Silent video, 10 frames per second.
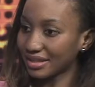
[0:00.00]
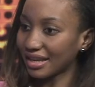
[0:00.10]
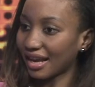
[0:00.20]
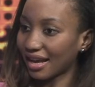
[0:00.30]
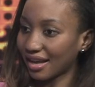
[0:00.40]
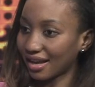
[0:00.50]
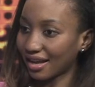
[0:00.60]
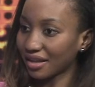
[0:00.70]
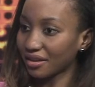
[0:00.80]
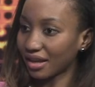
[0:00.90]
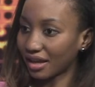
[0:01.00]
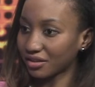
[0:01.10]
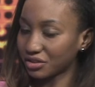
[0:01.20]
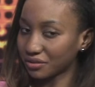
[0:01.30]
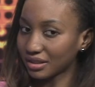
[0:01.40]
Yeah, I
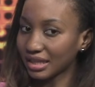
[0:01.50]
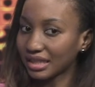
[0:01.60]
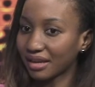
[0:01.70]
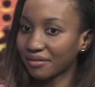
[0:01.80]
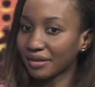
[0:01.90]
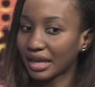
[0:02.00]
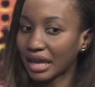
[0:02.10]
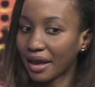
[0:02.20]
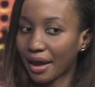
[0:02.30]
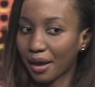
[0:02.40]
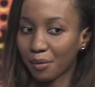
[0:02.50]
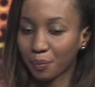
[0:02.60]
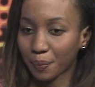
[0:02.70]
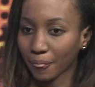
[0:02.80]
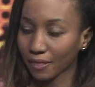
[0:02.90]
truly love it,
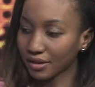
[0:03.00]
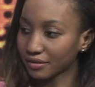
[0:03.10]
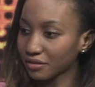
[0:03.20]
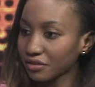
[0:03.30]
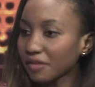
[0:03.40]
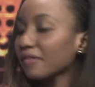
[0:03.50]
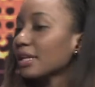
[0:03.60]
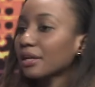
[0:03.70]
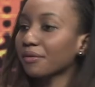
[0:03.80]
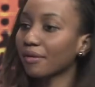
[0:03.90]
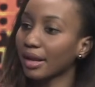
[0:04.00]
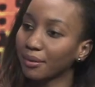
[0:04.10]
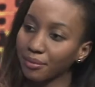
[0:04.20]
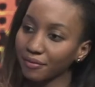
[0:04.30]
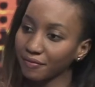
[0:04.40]
because it's just an
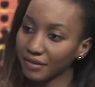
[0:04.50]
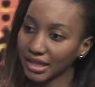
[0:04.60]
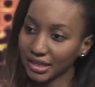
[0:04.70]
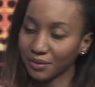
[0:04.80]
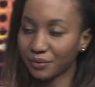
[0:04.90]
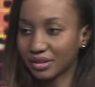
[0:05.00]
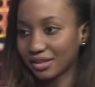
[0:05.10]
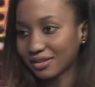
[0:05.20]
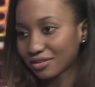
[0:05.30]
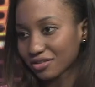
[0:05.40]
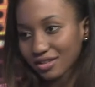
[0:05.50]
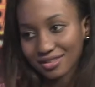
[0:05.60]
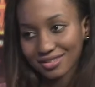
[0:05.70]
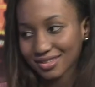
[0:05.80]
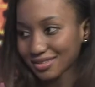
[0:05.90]
incredible feeling when you could
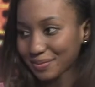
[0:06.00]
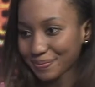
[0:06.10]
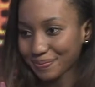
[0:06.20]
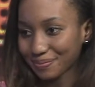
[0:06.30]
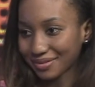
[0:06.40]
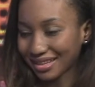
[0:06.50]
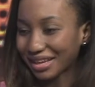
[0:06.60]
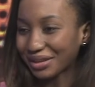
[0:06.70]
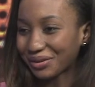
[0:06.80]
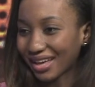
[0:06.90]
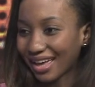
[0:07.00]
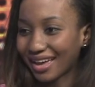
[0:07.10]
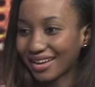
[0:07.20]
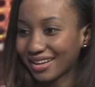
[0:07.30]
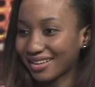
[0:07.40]
just lay your
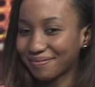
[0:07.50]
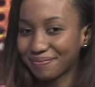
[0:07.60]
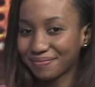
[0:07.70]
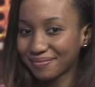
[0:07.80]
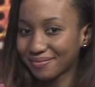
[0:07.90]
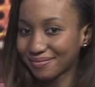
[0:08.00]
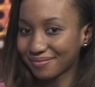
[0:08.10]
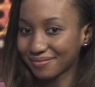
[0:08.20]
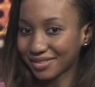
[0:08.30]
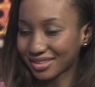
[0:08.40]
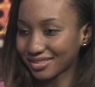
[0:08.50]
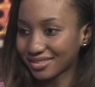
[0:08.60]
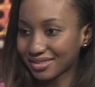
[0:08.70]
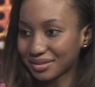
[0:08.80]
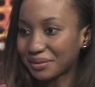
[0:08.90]
head and
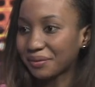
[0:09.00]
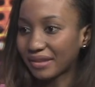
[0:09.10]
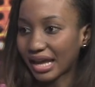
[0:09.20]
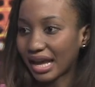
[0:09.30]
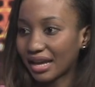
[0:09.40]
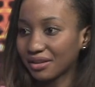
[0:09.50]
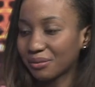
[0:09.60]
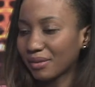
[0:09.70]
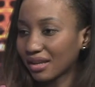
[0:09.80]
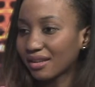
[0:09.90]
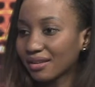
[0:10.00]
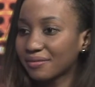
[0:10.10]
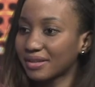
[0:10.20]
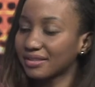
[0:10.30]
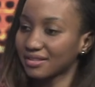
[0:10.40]
just know that you made a
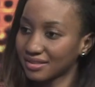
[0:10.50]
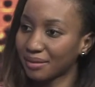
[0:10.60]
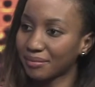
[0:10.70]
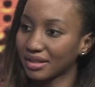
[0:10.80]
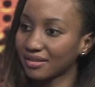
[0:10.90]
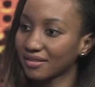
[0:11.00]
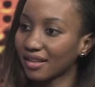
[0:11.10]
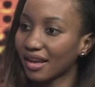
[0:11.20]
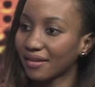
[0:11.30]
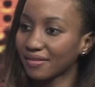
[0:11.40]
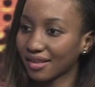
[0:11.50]
difference in somebody's life.